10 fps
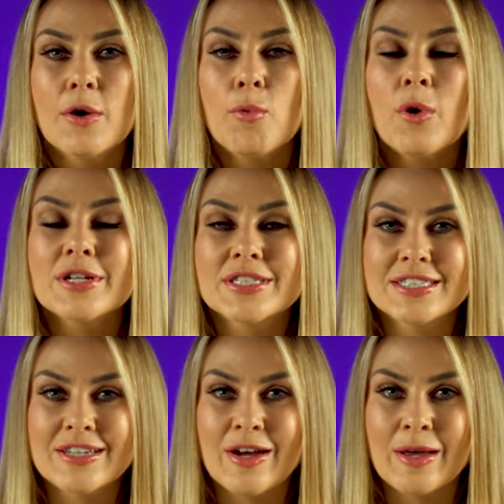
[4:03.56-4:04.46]
one at a
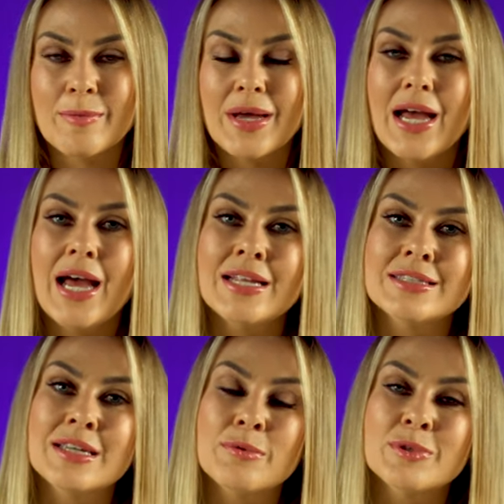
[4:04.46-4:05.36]
time,
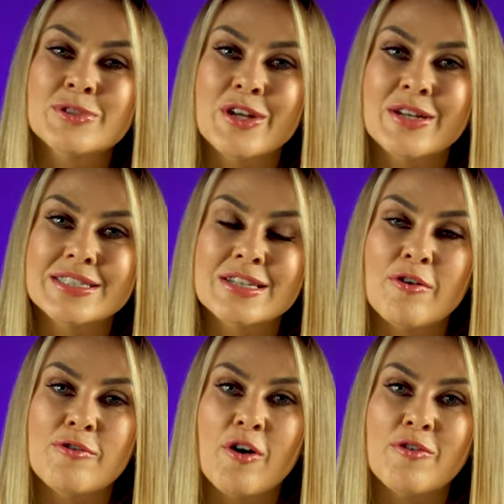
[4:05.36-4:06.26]
and it will turn
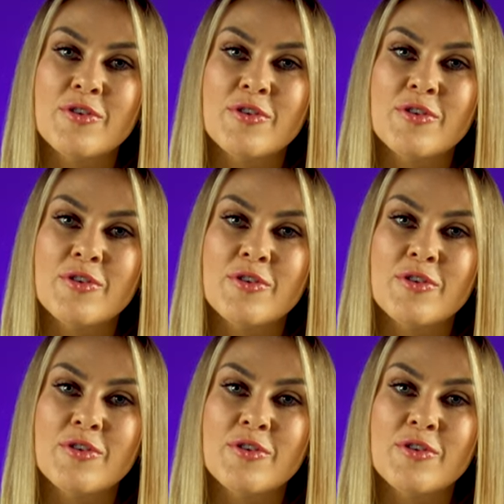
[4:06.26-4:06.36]
itself off.